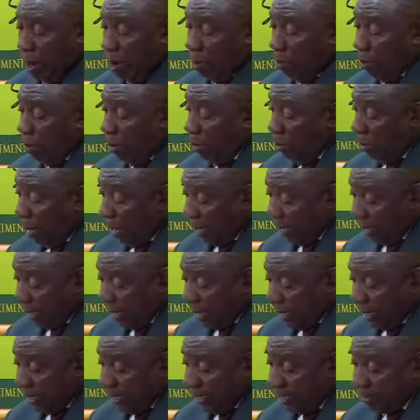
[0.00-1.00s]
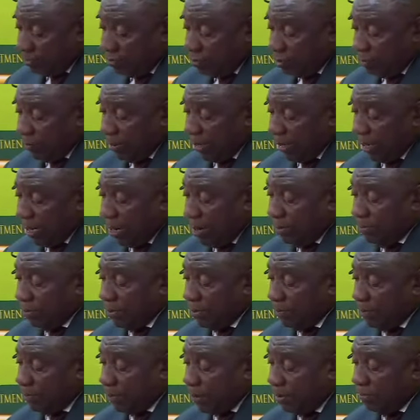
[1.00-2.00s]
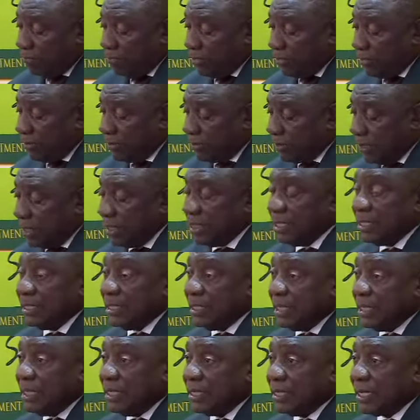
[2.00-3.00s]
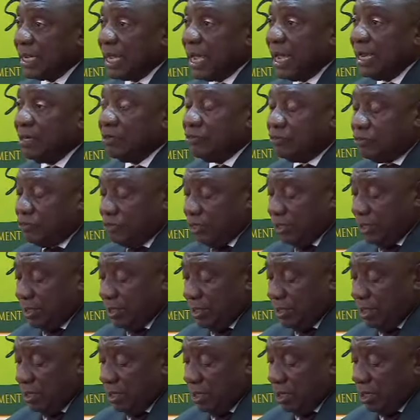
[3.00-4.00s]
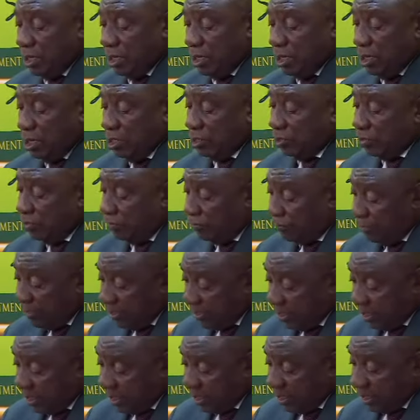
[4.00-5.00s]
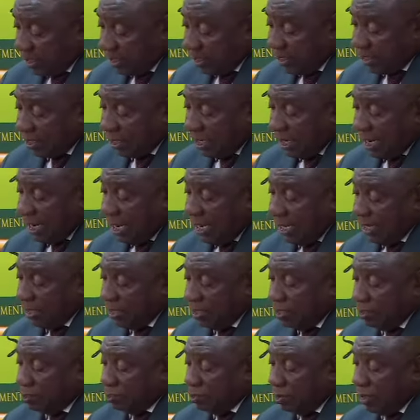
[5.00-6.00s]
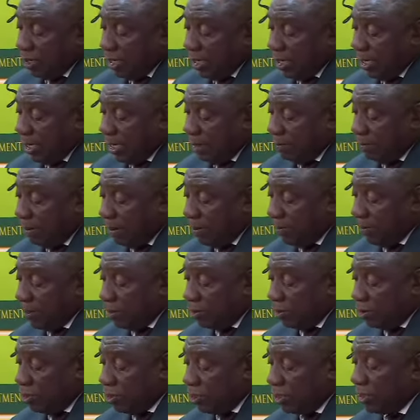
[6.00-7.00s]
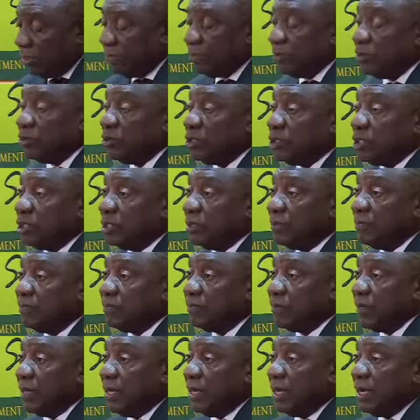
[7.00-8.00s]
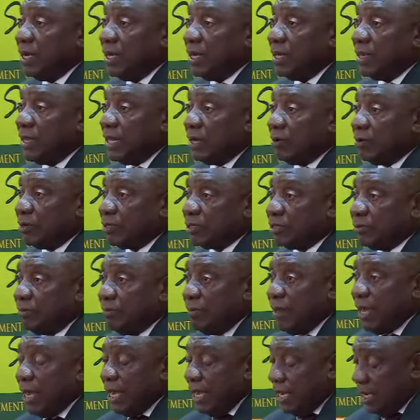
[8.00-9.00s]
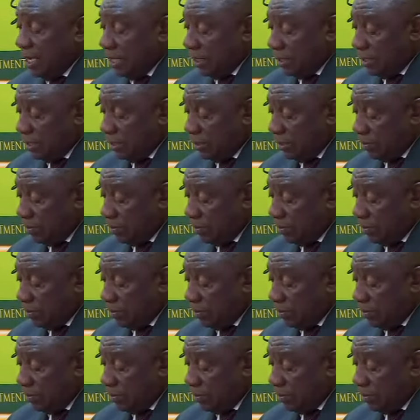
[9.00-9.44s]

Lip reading: We want learners from around the province and indeed the country to visit this site to learn about the contribution that was made